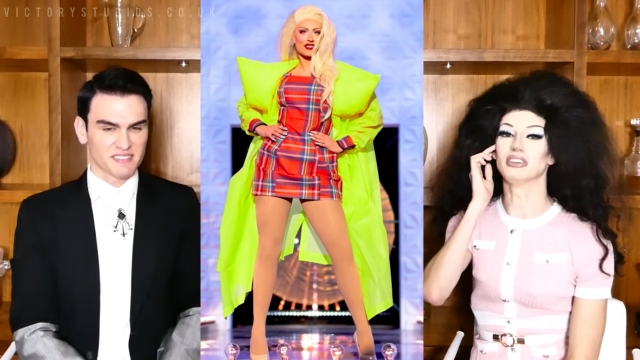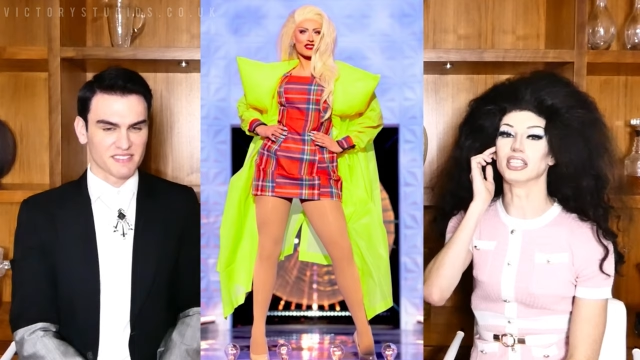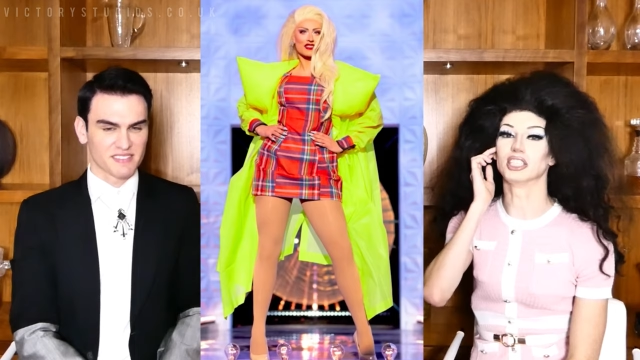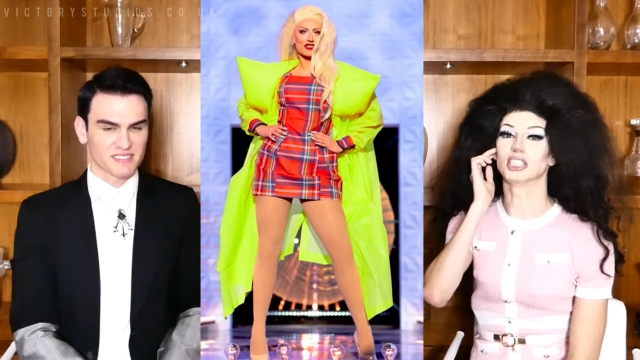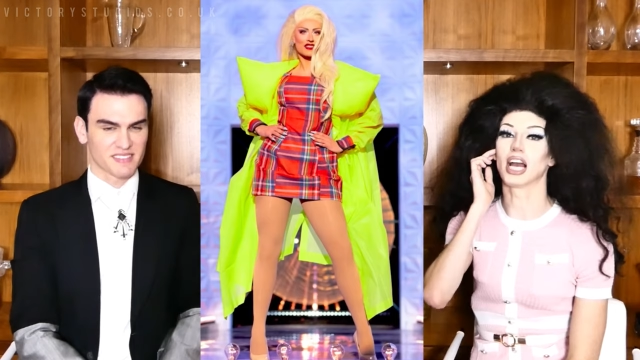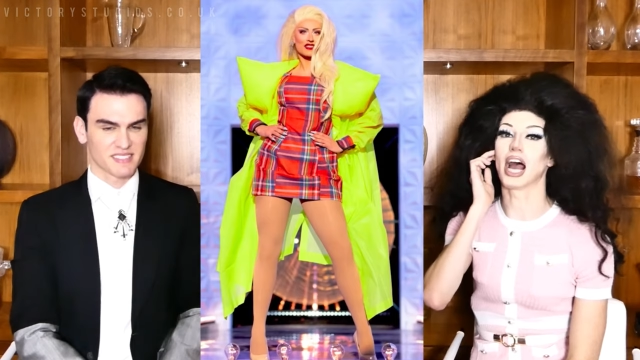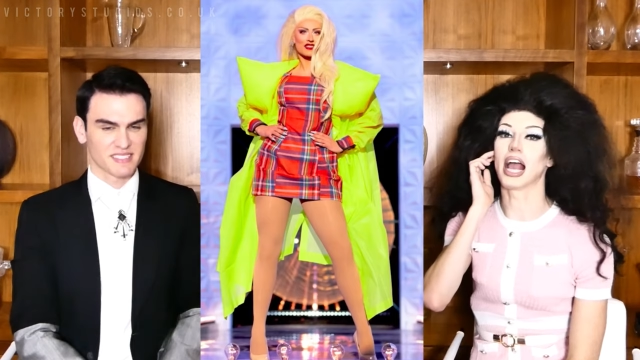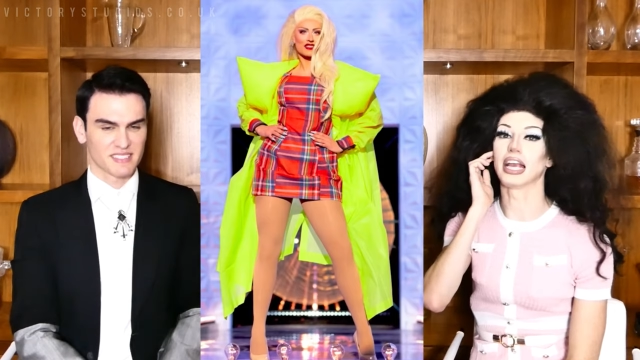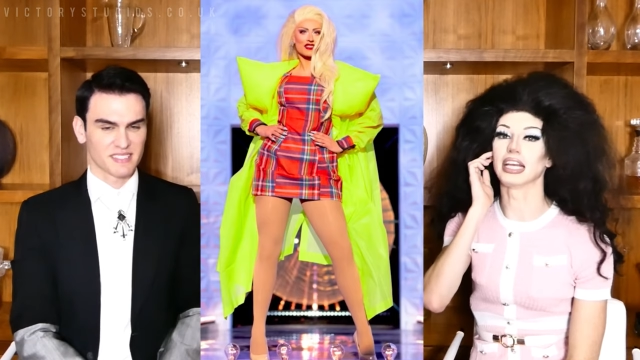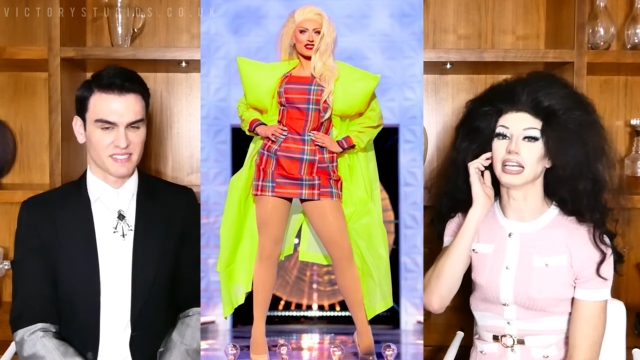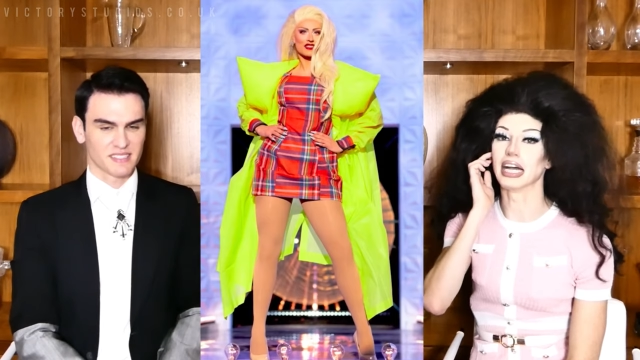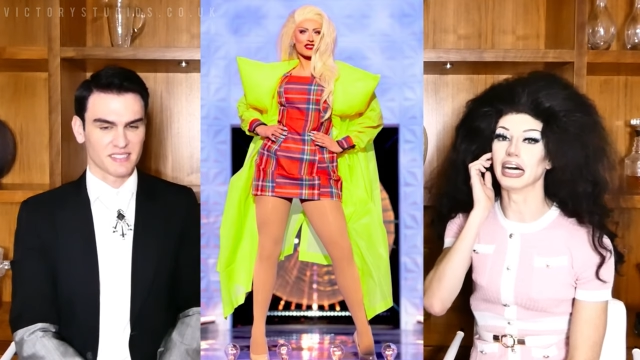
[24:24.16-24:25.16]

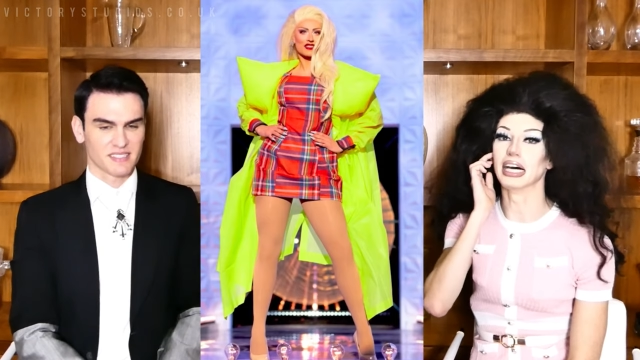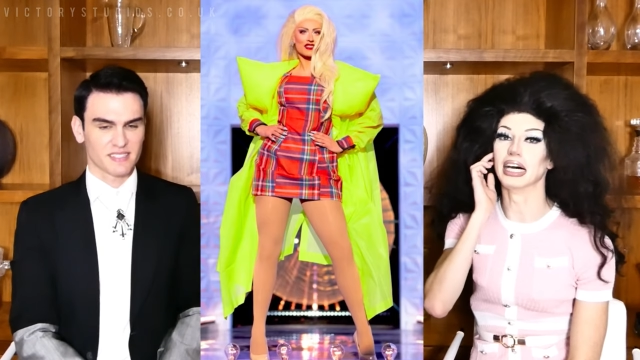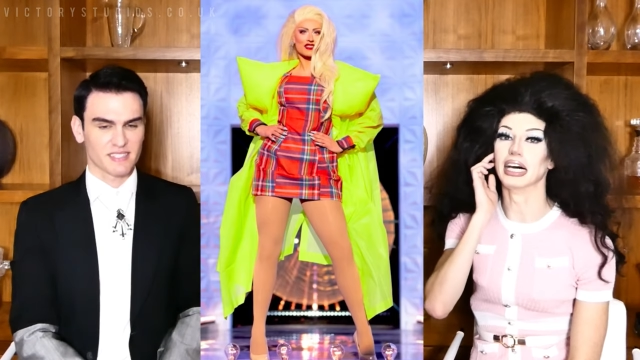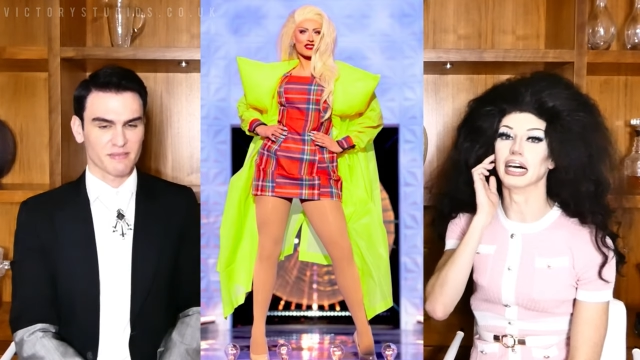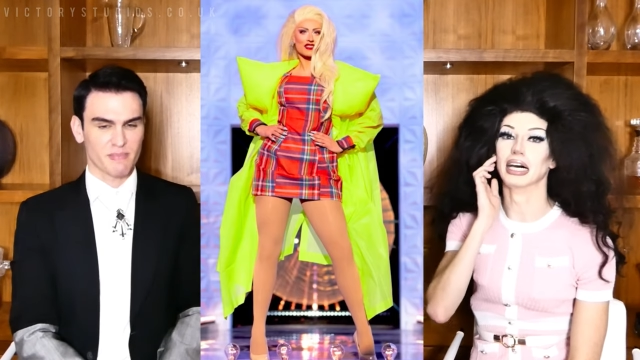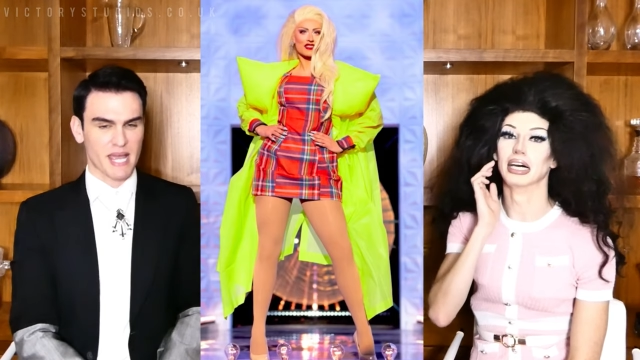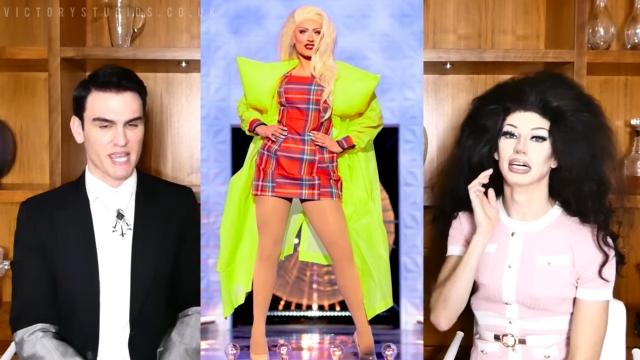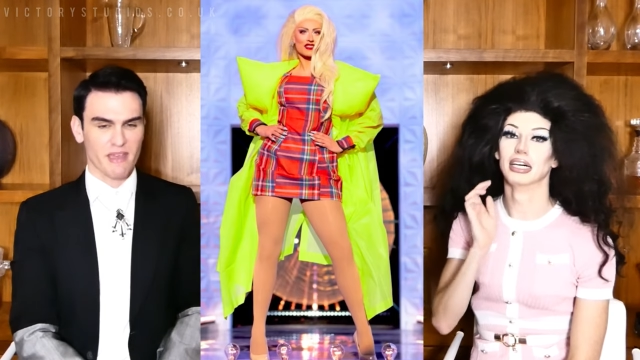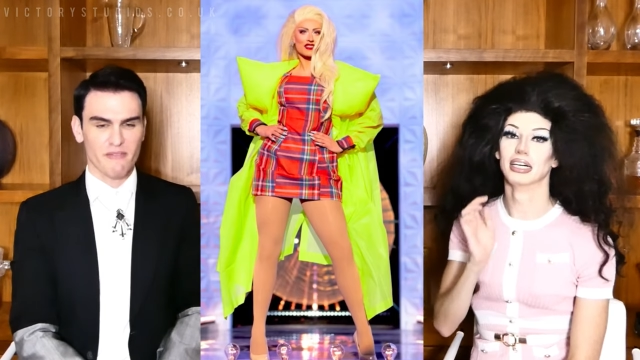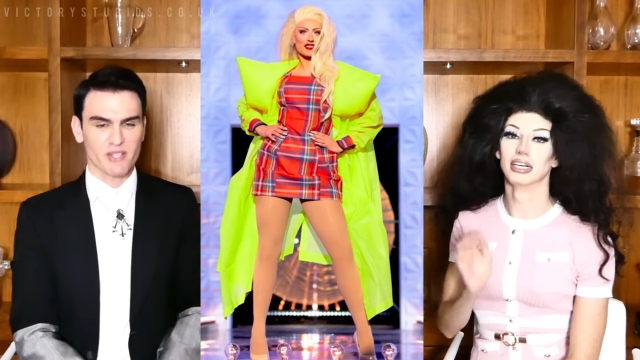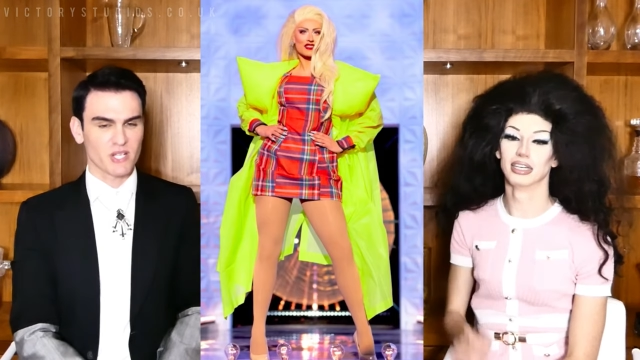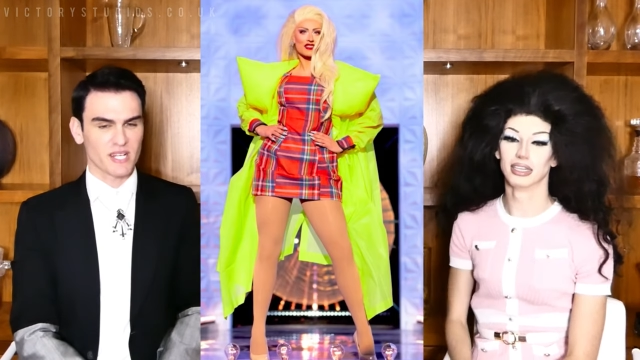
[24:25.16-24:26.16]
Speaker 1: vagina.
Speaker 2: Baggy
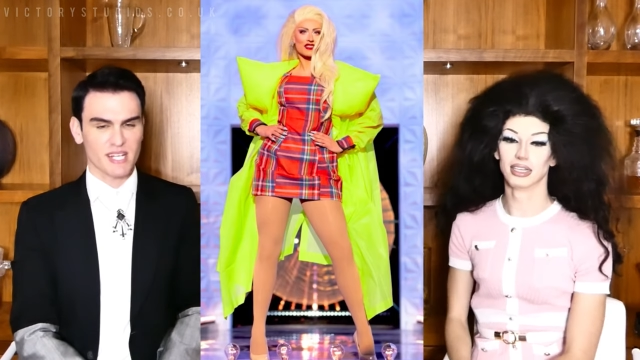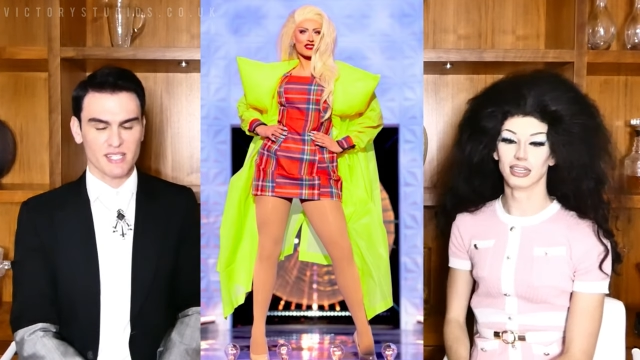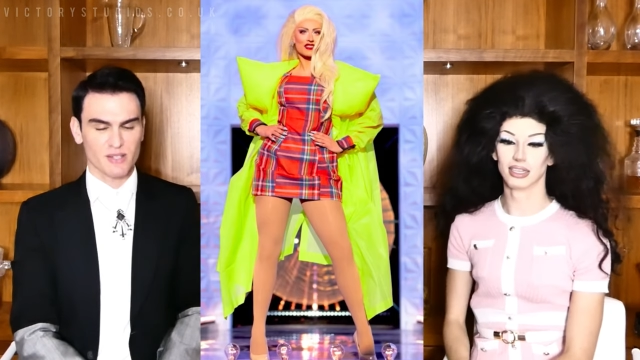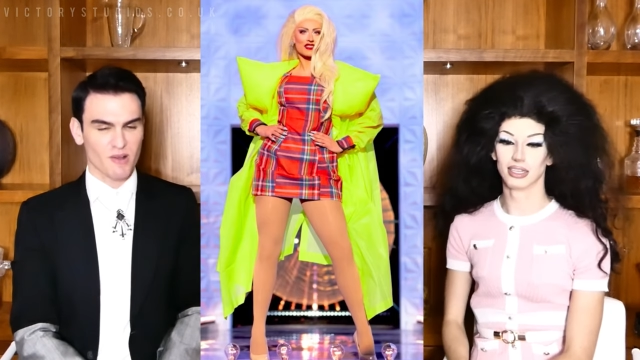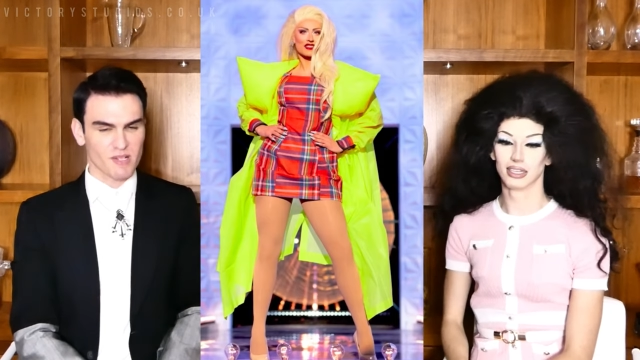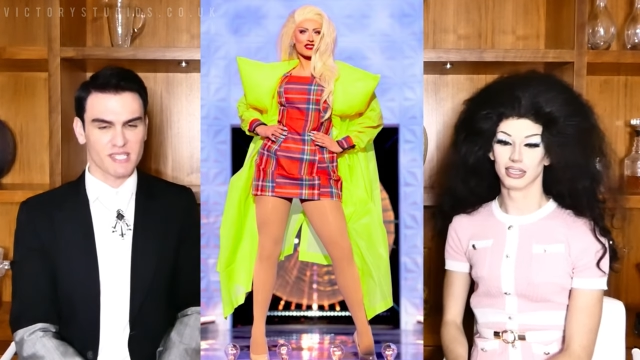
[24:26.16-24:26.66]
vagina is not